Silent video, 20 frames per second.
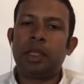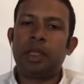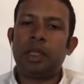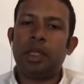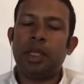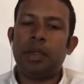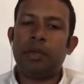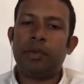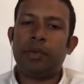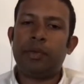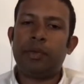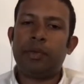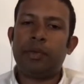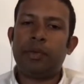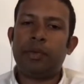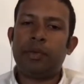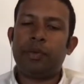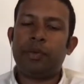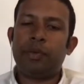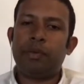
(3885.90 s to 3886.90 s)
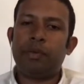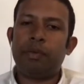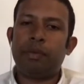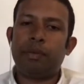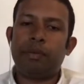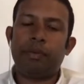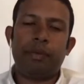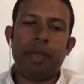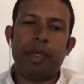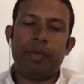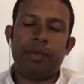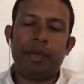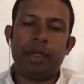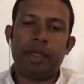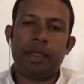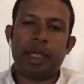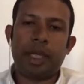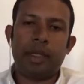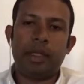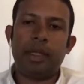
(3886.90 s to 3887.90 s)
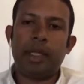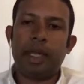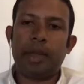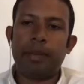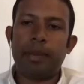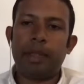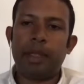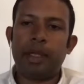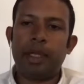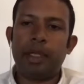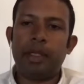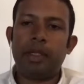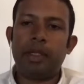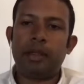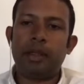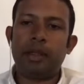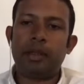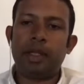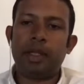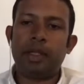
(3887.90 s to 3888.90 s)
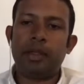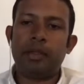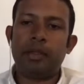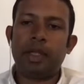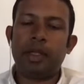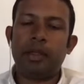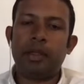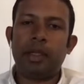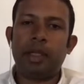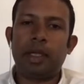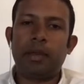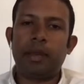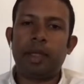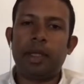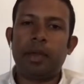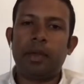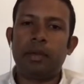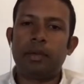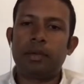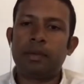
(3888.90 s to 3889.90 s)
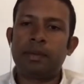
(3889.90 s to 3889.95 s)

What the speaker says: if this hadn't happened and interest rates hadn't come down.